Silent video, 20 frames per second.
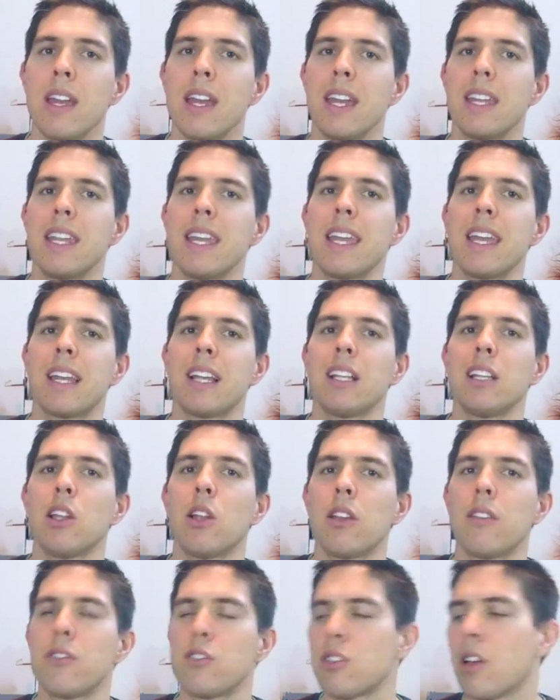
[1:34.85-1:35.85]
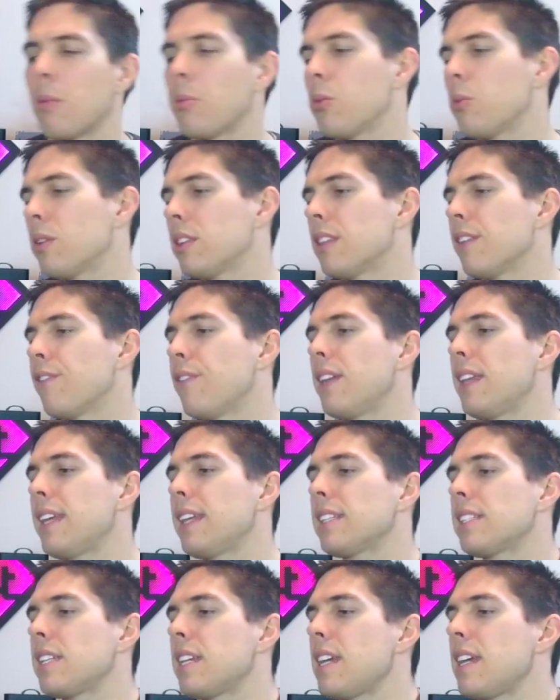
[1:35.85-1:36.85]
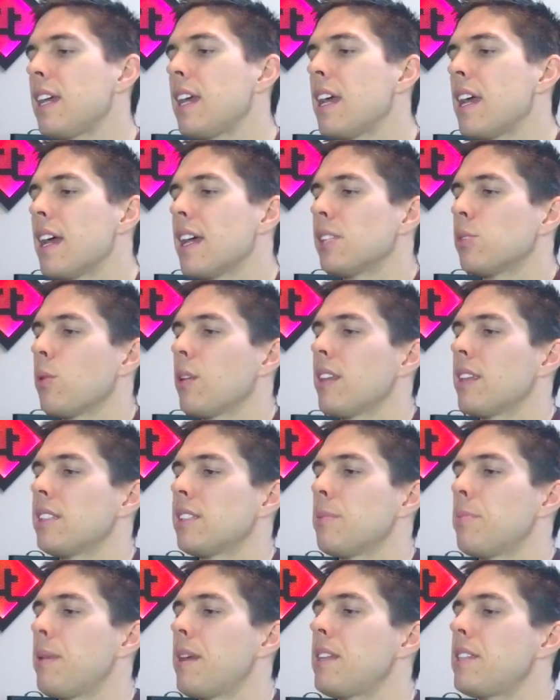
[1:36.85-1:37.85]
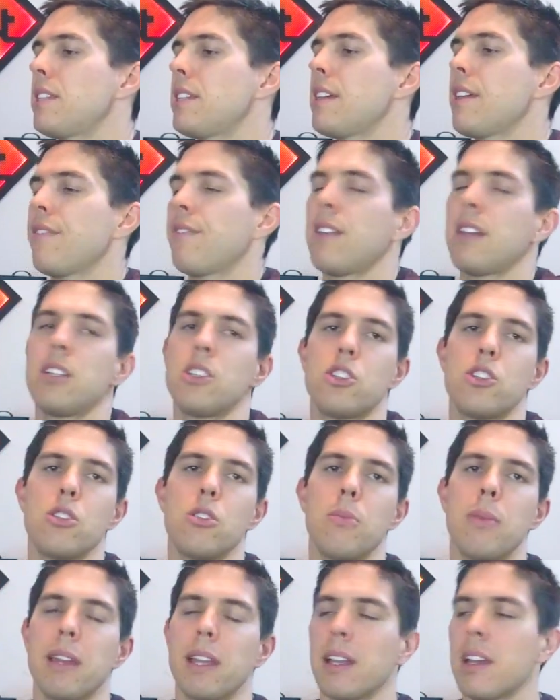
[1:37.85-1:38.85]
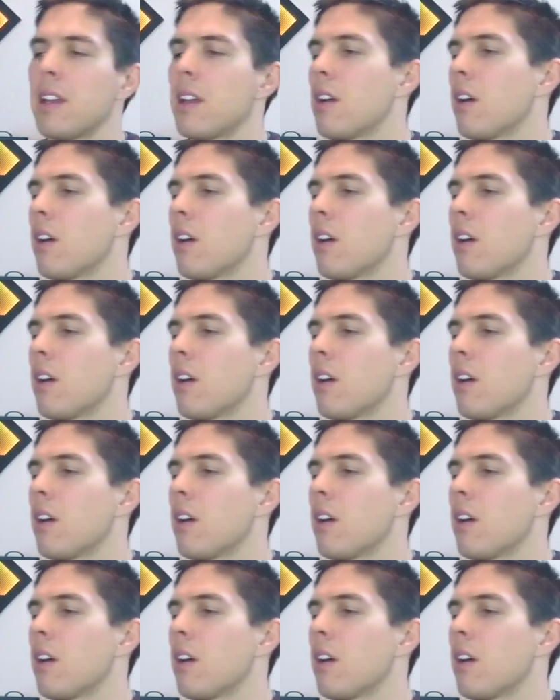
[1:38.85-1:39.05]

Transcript: and he had a lot of trouble with the fittings here as well as the PTFE tubing.